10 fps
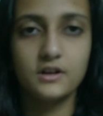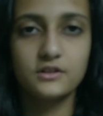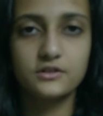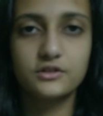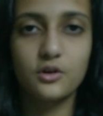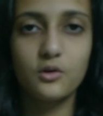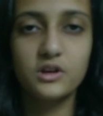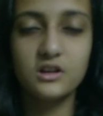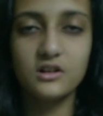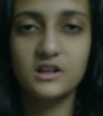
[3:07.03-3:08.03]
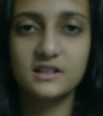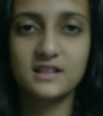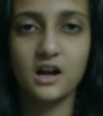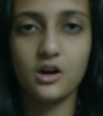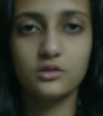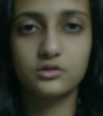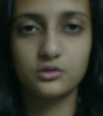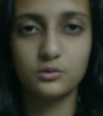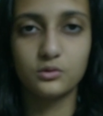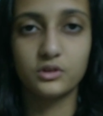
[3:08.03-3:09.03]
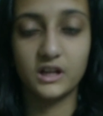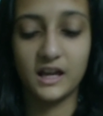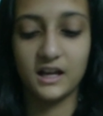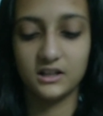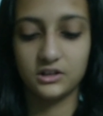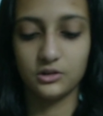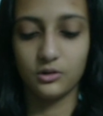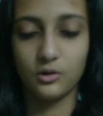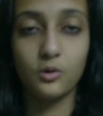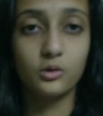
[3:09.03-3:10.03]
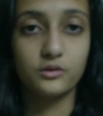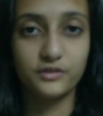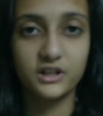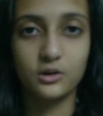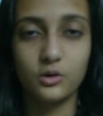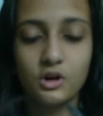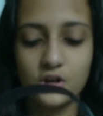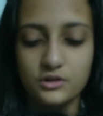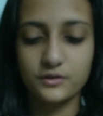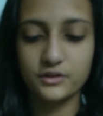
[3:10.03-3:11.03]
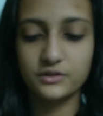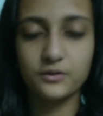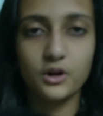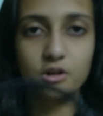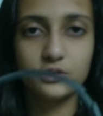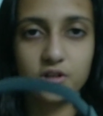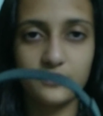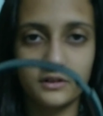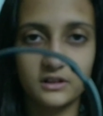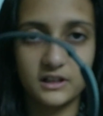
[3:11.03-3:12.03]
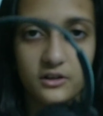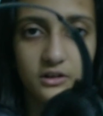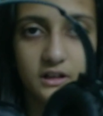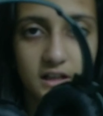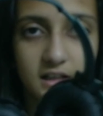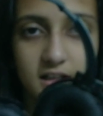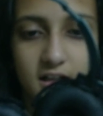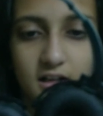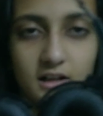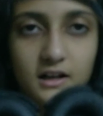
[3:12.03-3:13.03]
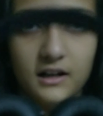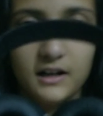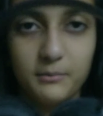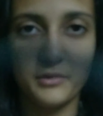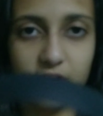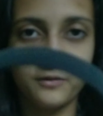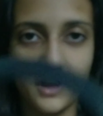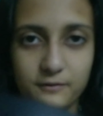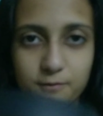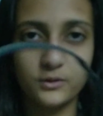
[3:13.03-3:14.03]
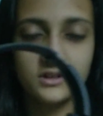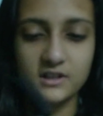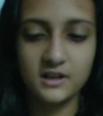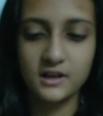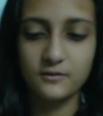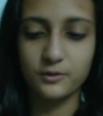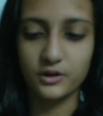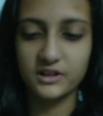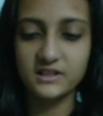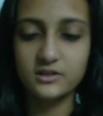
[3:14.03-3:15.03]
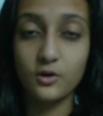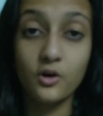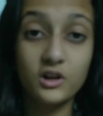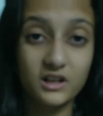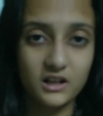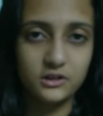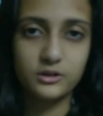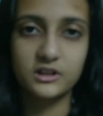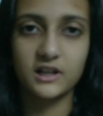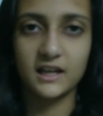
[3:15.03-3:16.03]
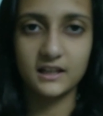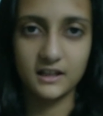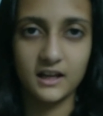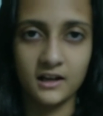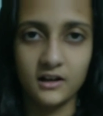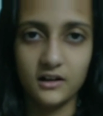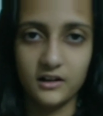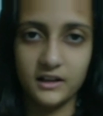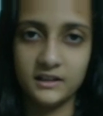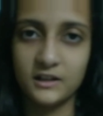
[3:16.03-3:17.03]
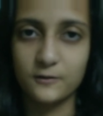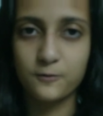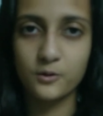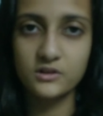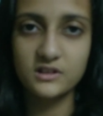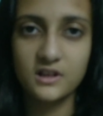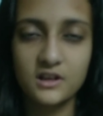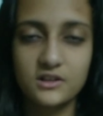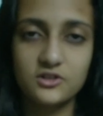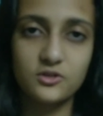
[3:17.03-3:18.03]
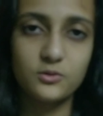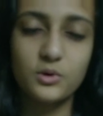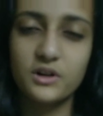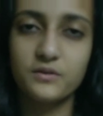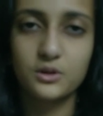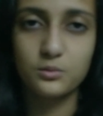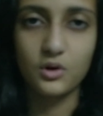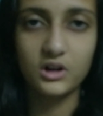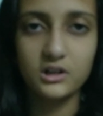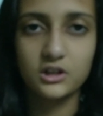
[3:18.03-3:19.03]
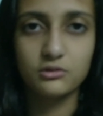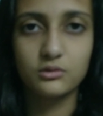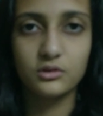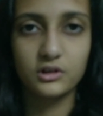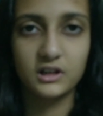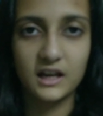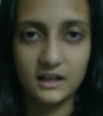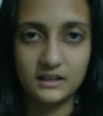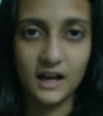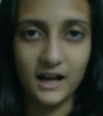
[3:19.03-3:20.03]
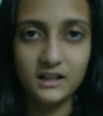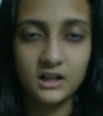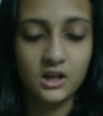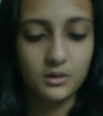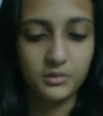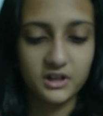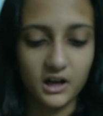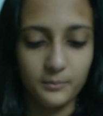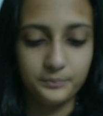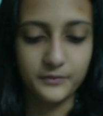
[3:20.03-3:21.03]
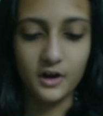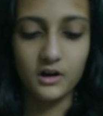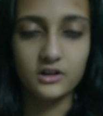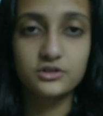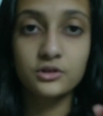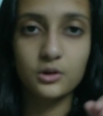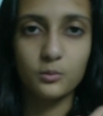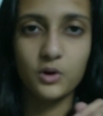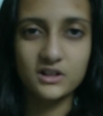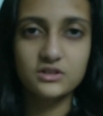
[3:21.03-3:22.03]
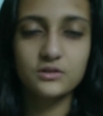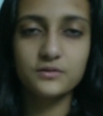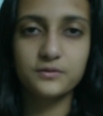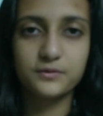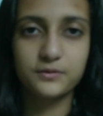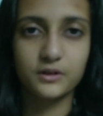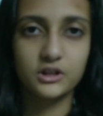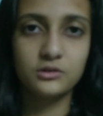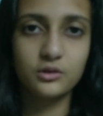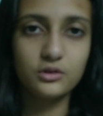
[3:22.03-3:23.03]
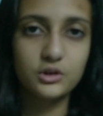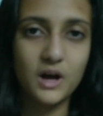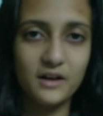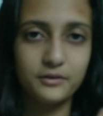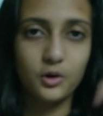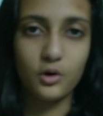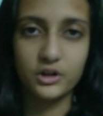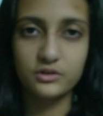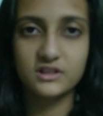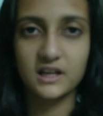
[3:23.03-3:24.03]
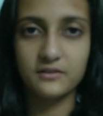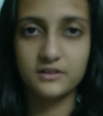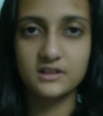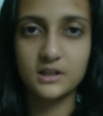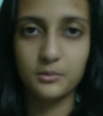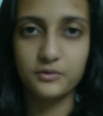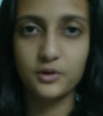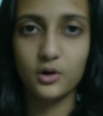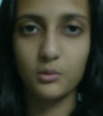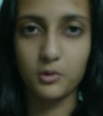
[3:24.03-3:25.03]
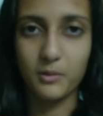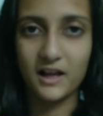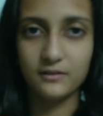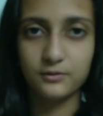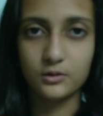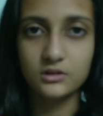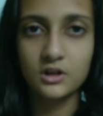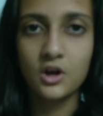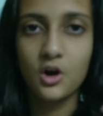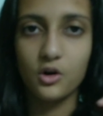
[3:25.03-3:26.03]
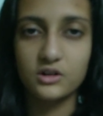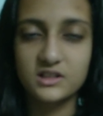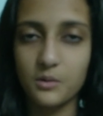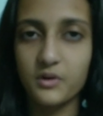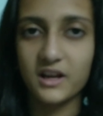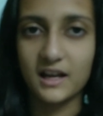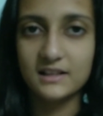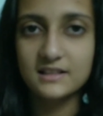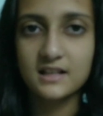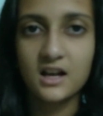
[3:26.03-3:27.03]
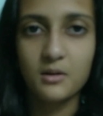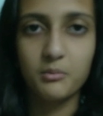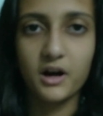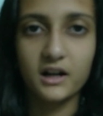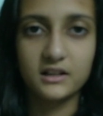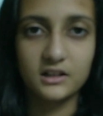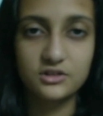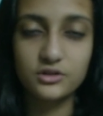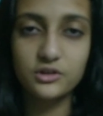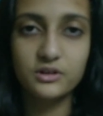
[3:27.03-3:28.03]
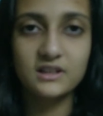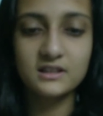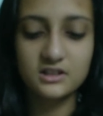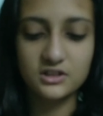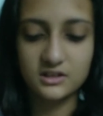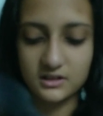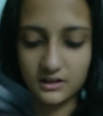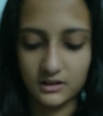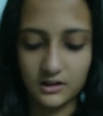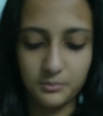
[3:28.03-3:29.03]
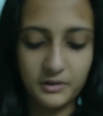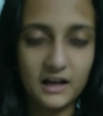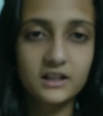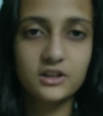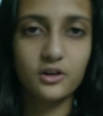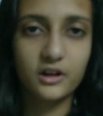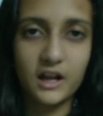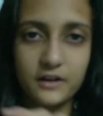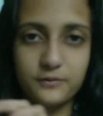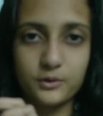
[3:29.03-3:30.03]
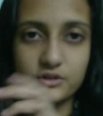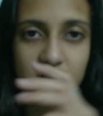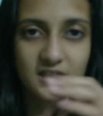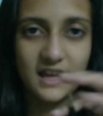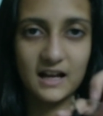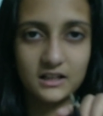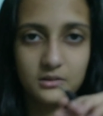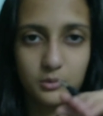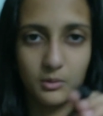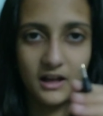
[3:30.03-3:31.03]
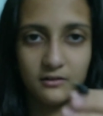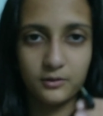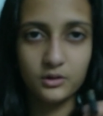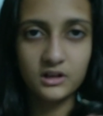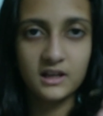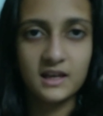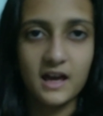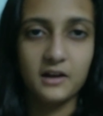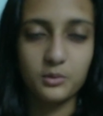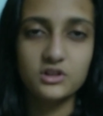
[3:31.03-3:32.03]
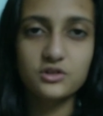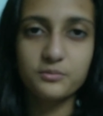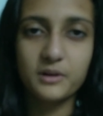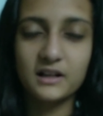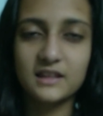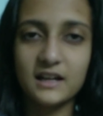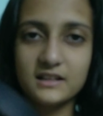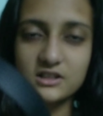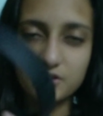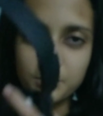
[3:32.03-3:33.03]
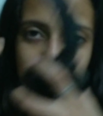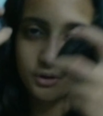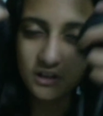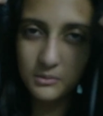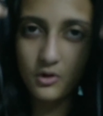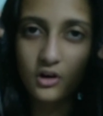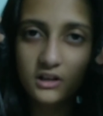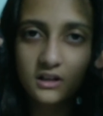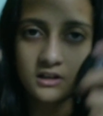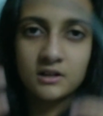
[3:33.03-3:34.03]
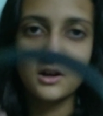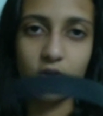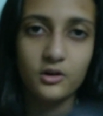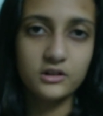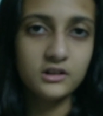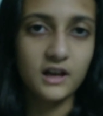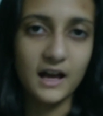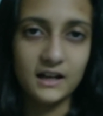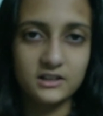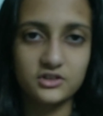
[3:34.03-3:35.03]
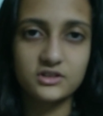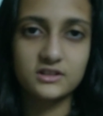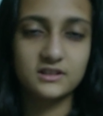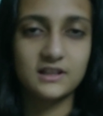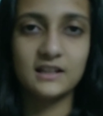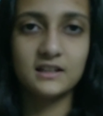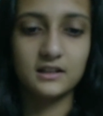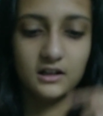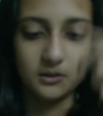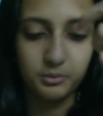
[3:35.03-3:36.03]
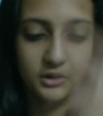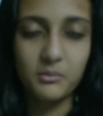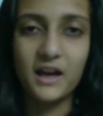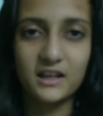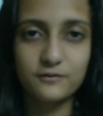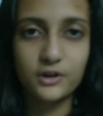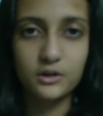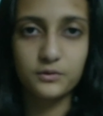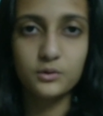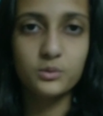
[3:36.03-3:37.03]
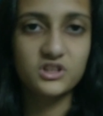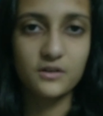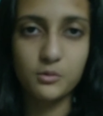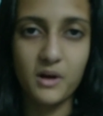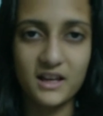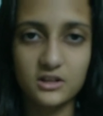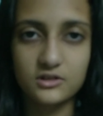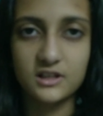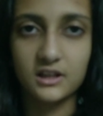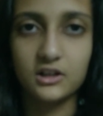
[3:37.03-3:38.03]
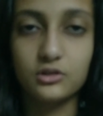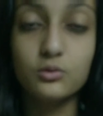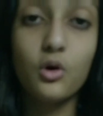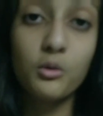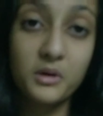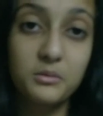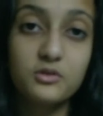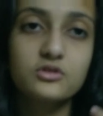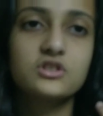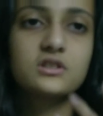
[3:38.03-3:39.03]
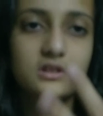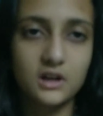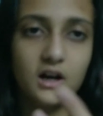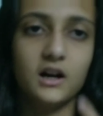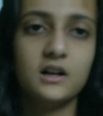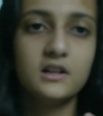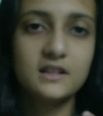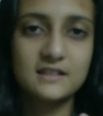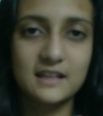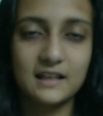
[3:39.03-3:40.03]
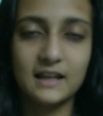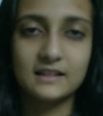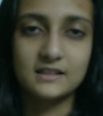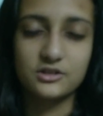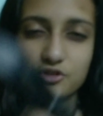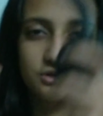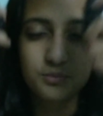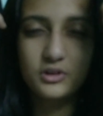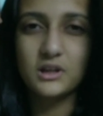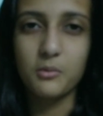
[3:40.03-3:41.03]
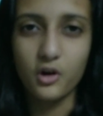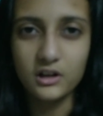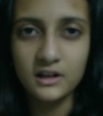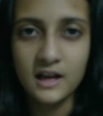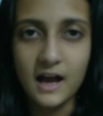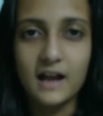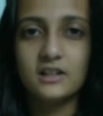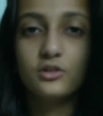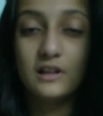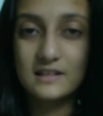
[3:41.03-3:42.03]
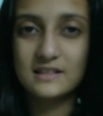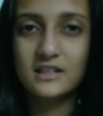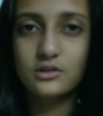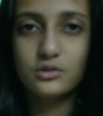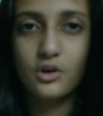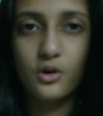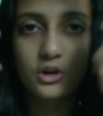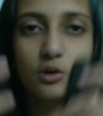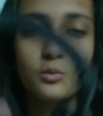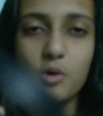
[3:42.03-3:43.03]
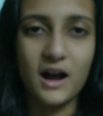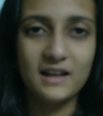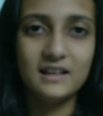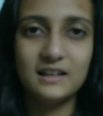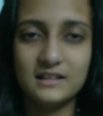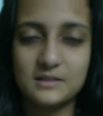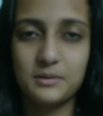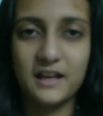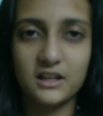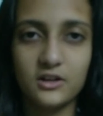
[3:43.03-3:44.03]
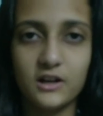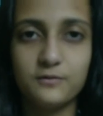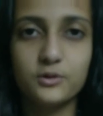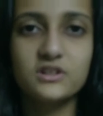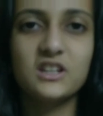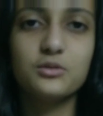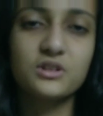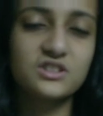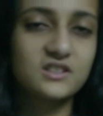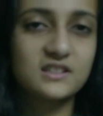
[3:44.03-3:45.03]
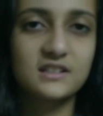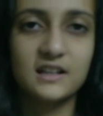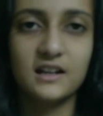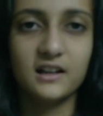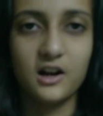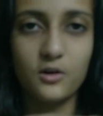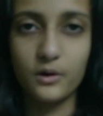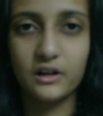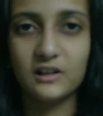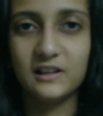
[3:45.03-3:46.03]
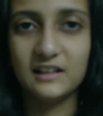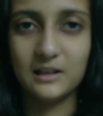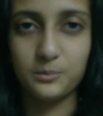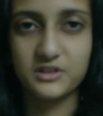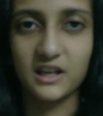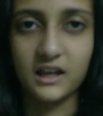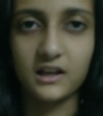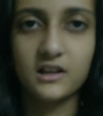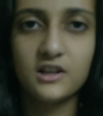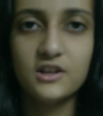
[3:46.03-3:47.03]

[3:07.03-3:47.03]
So here is how to create your own video. So first of all, you're definitely gonna need a pair of headphones for this, or you can take in earphones. So whatever you want, you could get that. But yeah, so once you have the audio saved in some of your mobile phone or somewhere else, but so you can just plug your headphones in that mobile phone, and once you've plugged that in, just put them on and just then put a mic in front of you, whichever mic you're singing to, or maybe you could just sing like this. So just put them on and you're listening to the audio while it's playing in your headphones, and you can just accordingly lip sync.